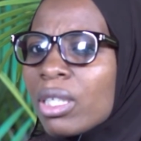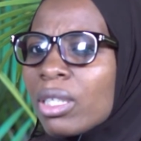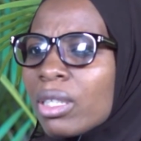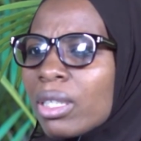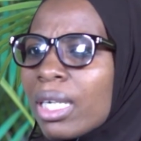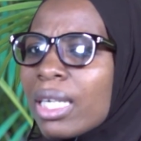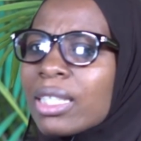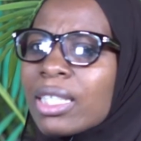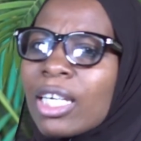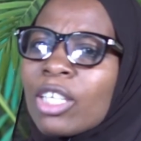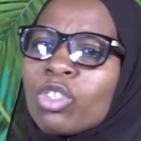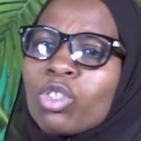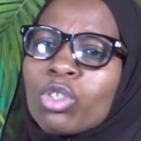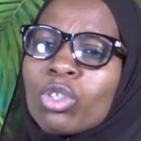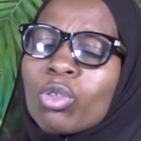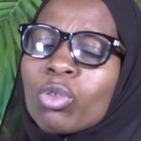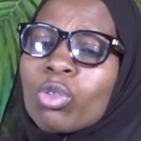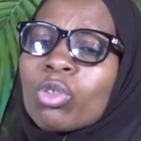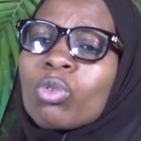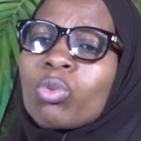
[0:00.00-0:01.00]

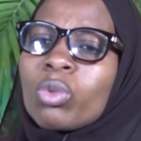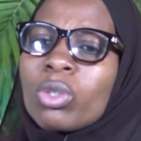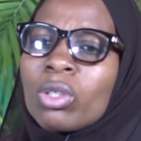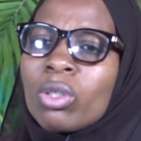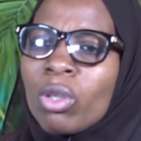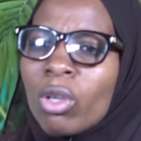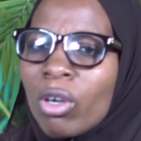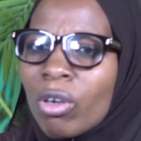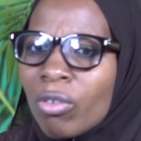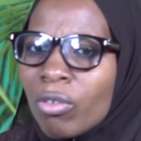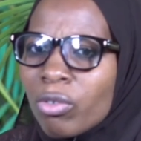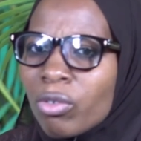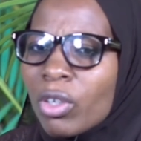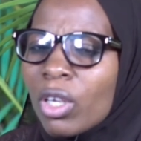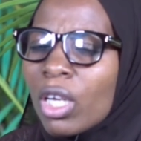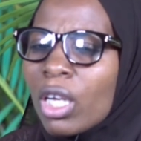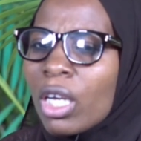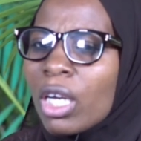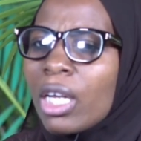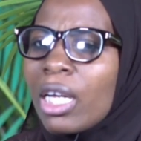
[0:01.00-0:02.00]
It's strength with love,
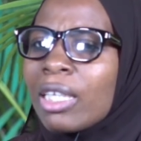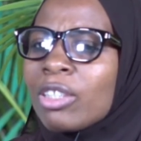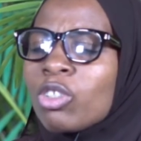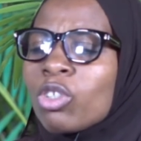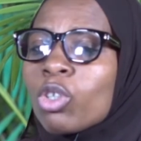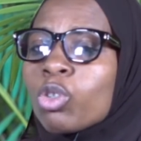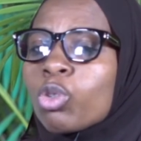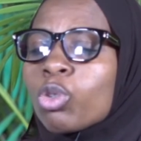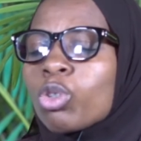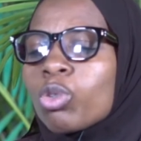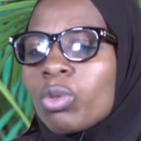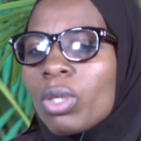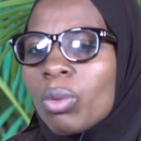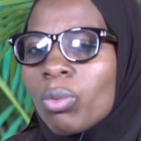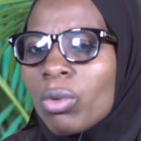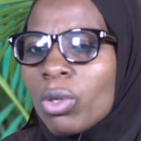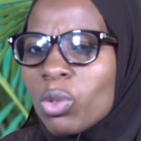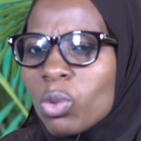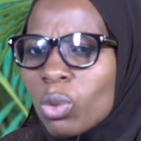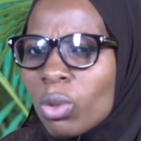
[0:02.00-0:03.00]
and your
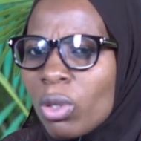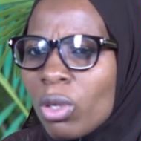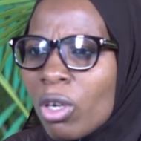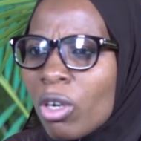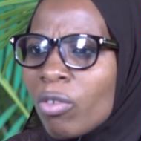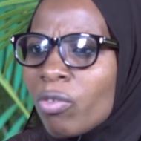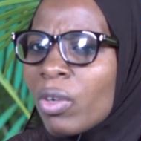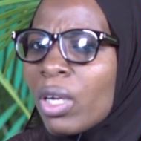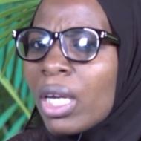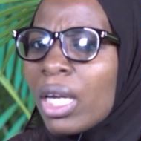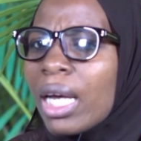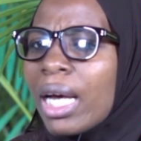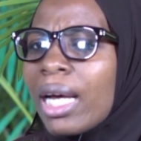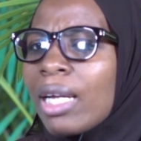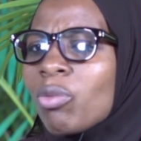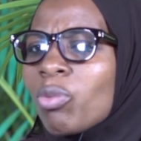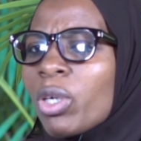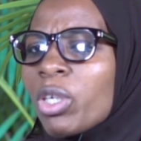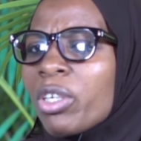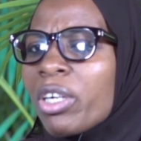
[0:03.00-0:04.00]
children will also love.
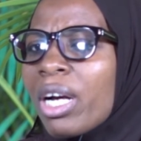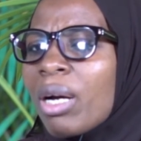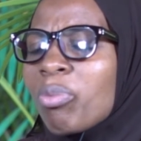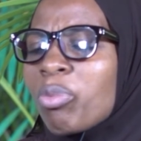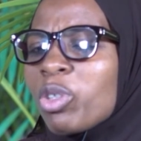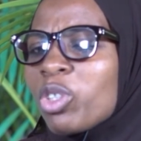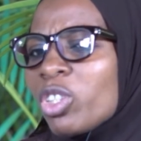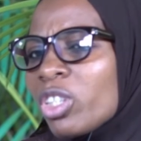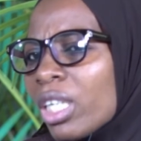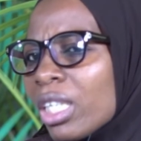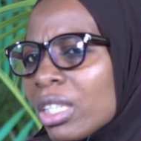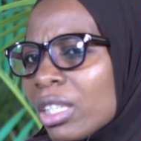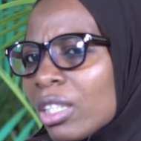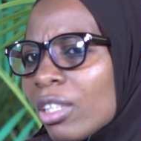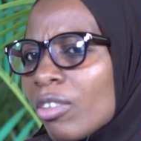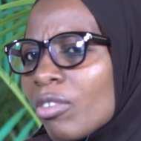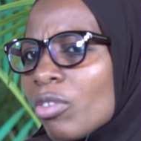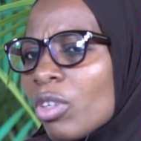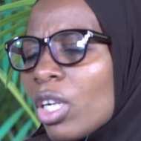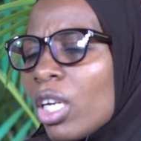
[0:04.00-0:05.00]
And when you're
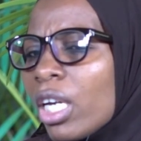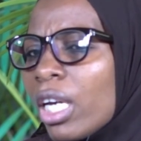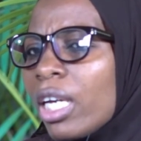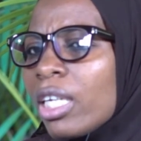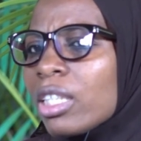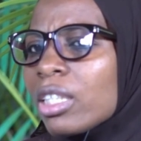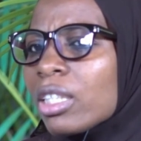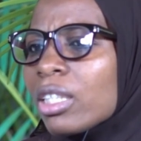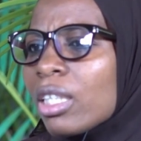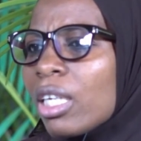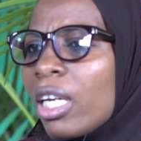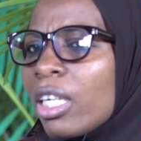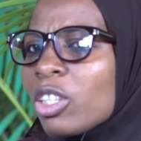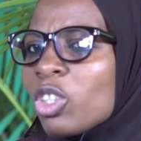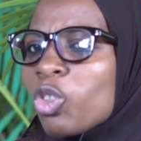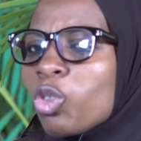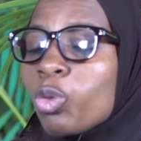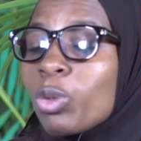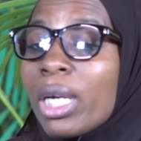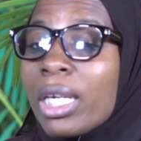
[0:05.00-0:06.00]
appreciative, it
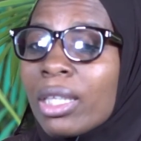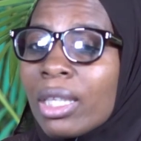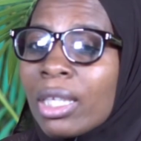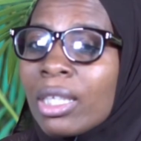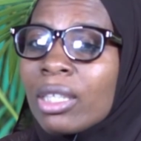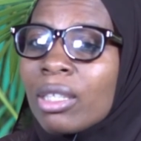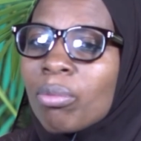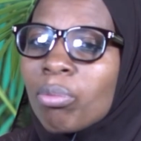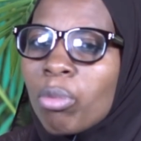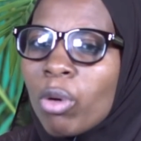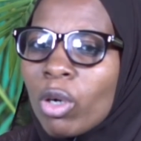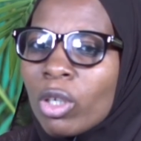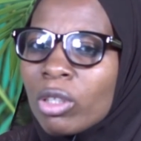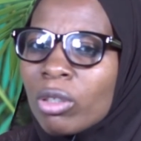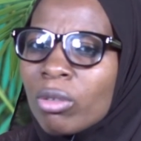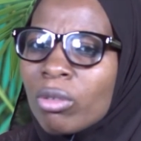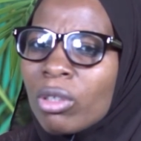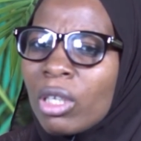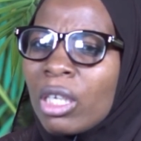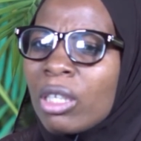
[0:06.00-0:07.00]
strengthens the
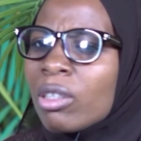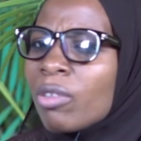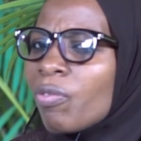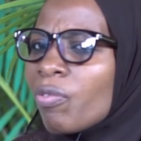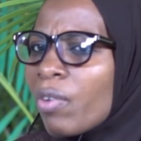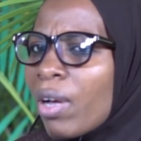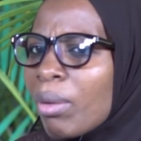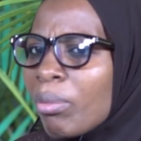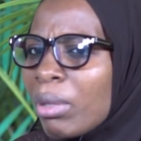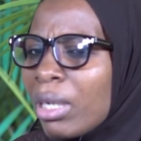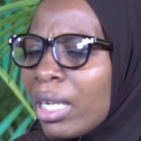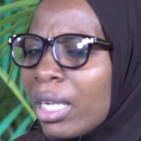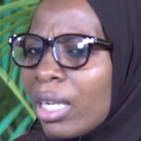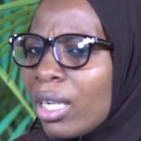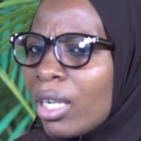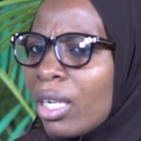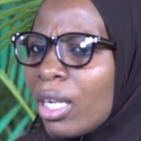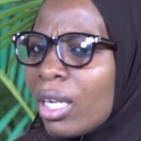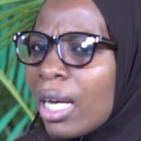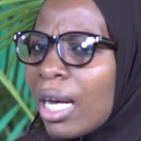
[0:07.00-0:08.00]
bond in
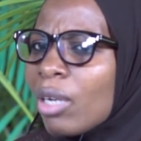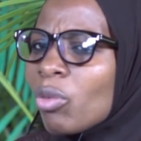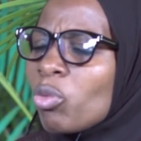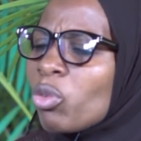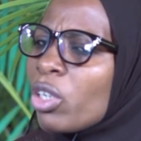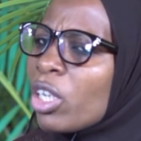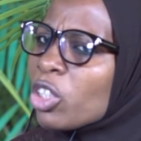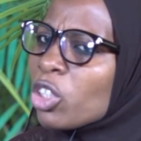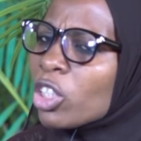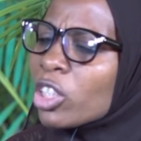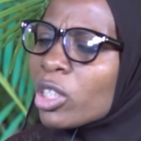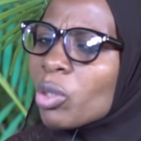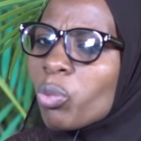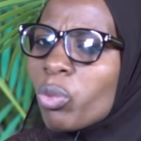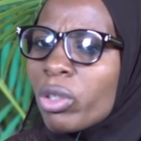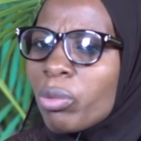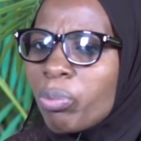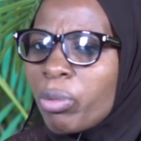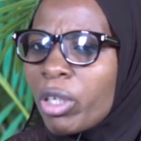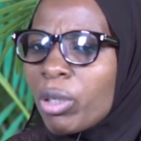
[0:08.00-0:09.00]
family and relationship
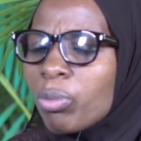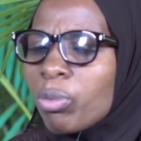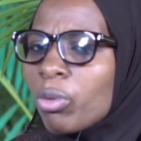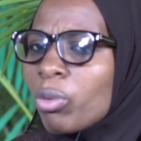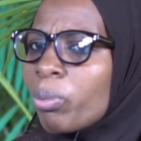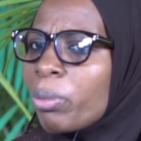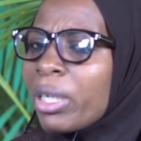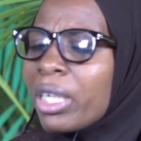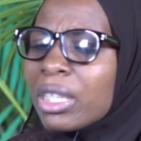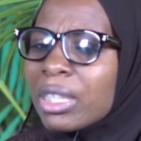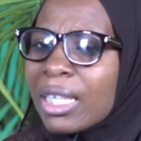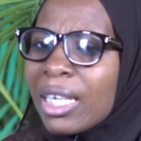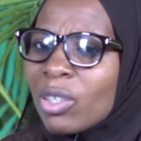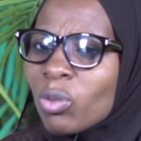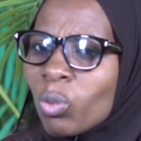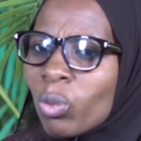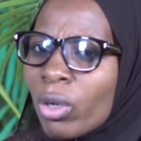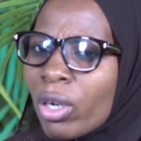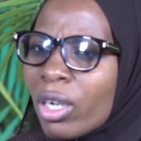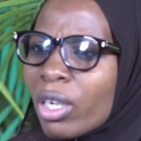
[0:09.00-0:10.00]
with people, be it
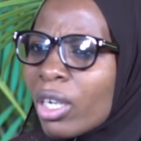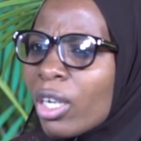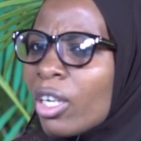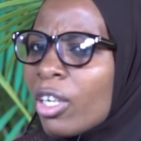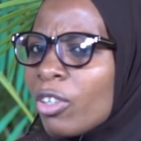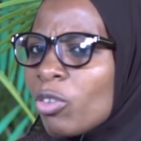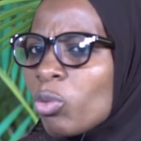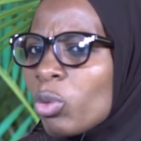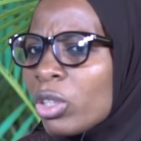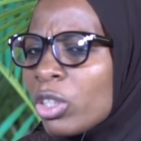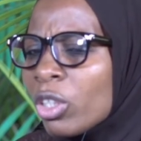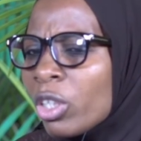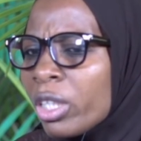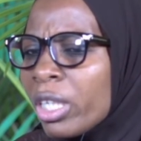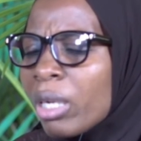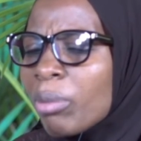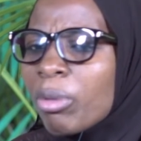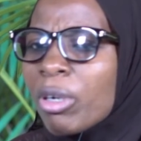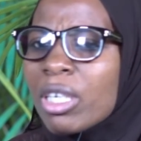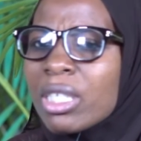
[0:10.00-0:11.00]
at work, with your
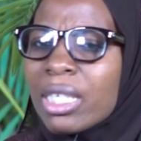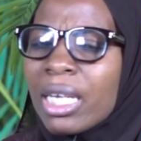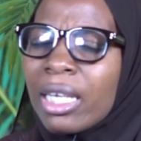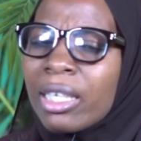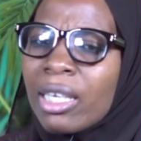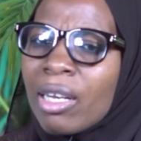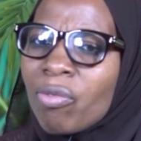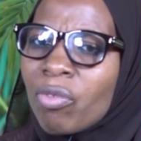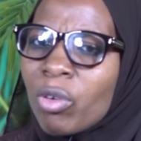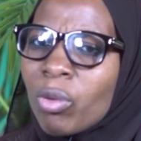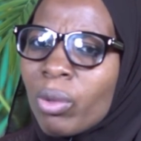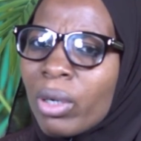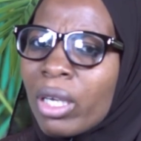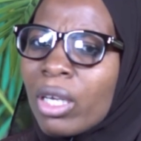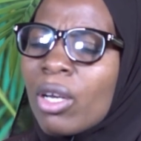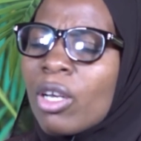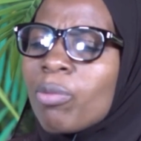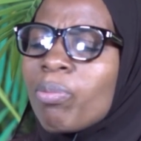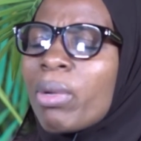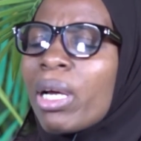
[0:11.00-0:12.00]
neighbors, and everywhere.
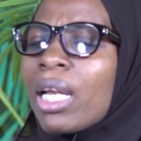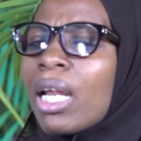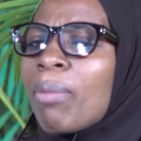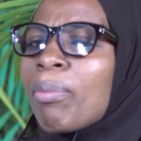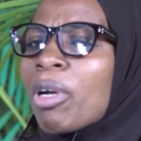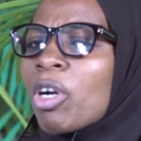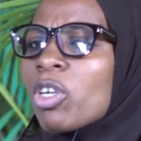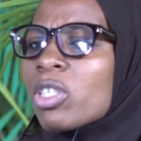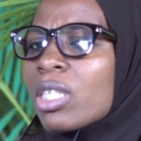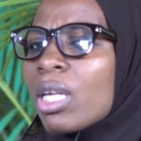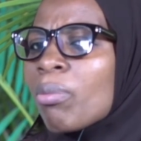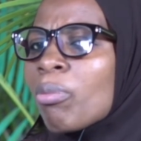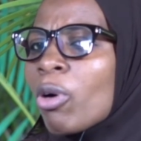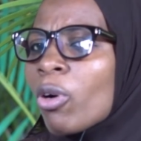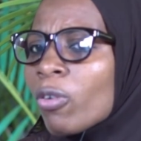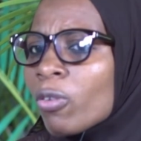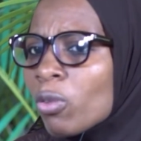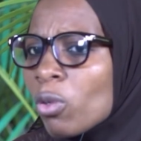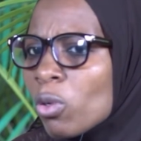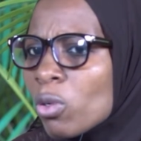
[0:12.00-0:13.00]
May Allah make us
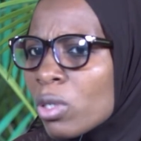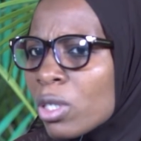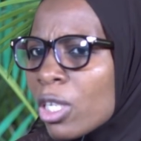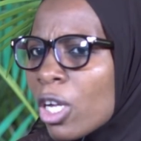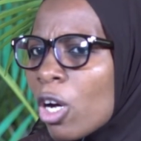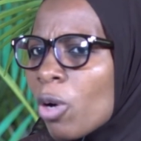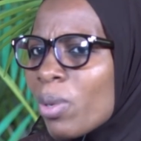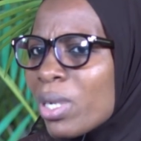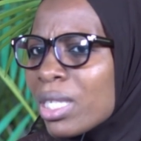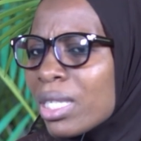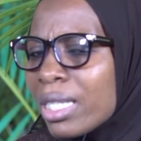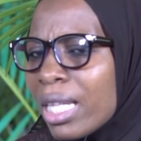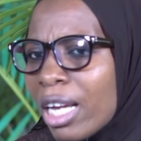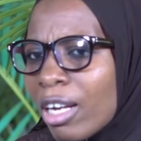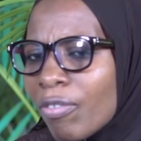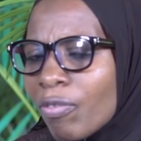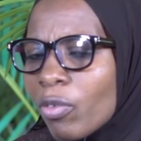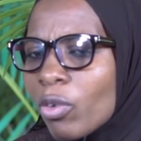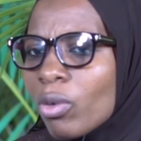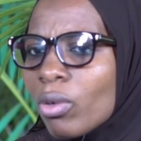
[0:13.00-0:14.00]
among those that are always
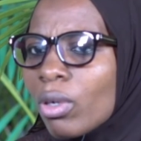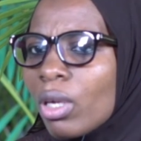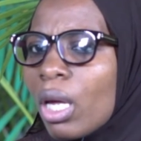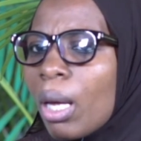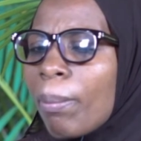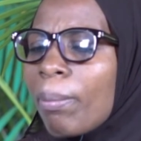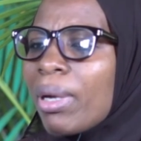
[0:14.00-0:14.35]
thankful.